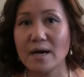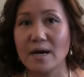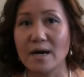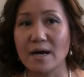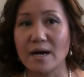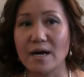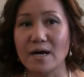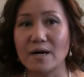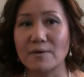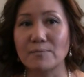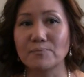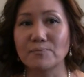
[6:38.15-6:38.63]

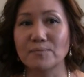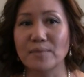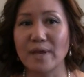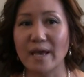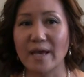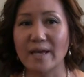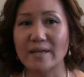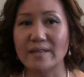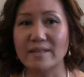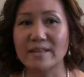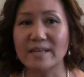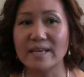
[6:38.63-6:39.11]

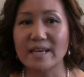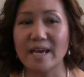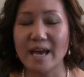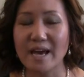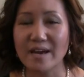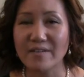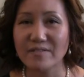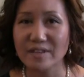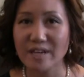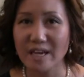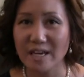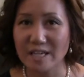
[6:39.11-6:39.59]
and they
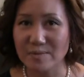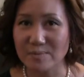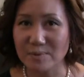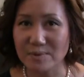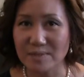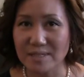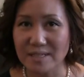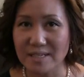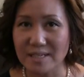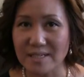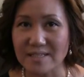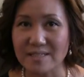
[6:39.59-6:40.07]
have the
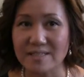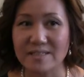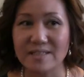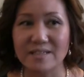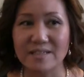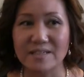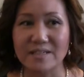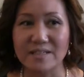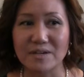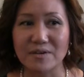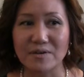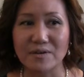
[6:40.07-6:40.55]
expertise
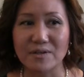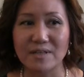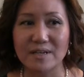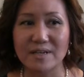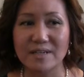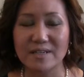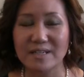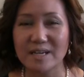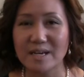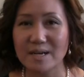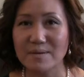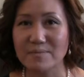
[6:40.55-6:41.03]
that a
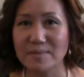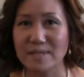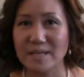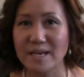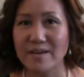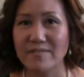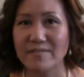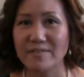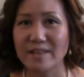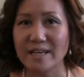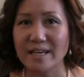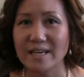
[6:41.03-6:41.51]
lot of times they
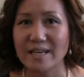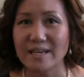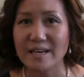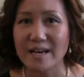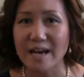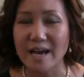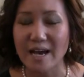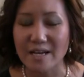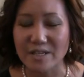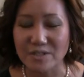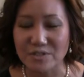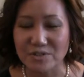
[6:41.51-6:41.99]
have like
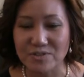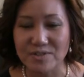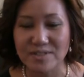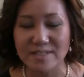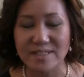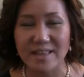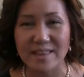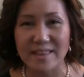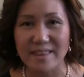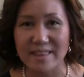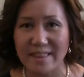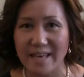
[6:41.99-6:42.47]

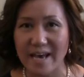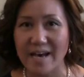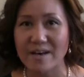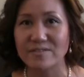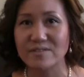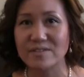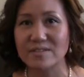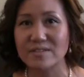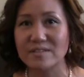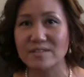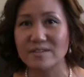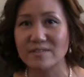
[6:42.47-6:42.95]
hundreds and
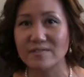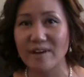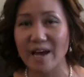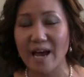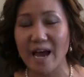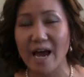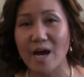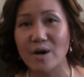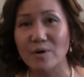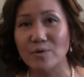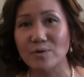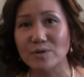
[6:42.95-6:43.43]
thousands of
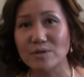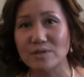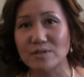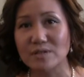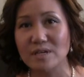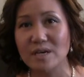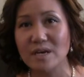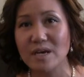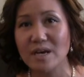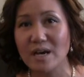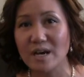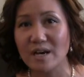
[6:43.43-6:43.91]
hours